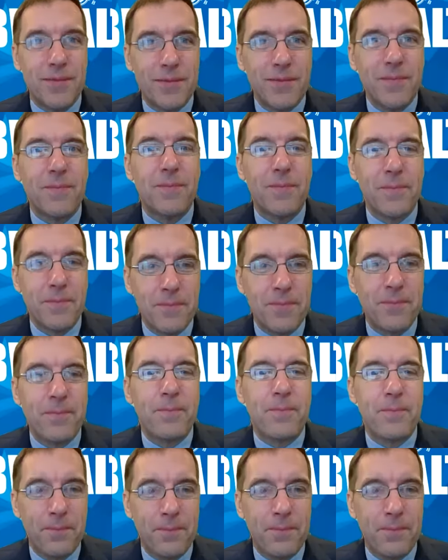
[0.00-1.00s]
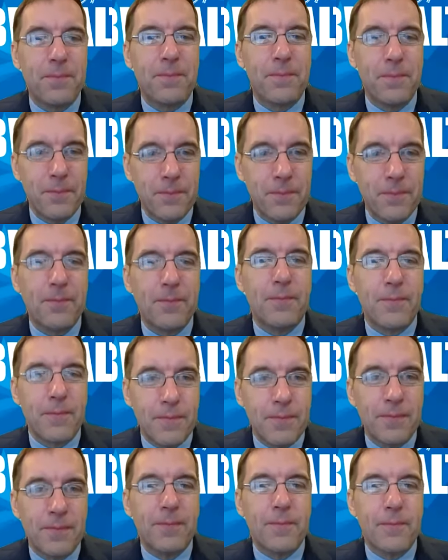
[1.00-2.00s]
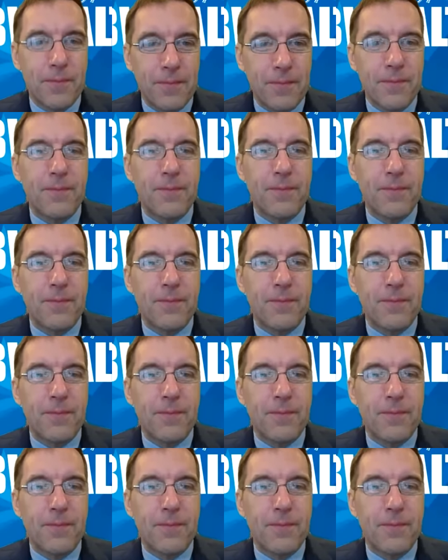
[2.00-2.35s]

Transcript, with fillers: yeah, it was huge. So now they're they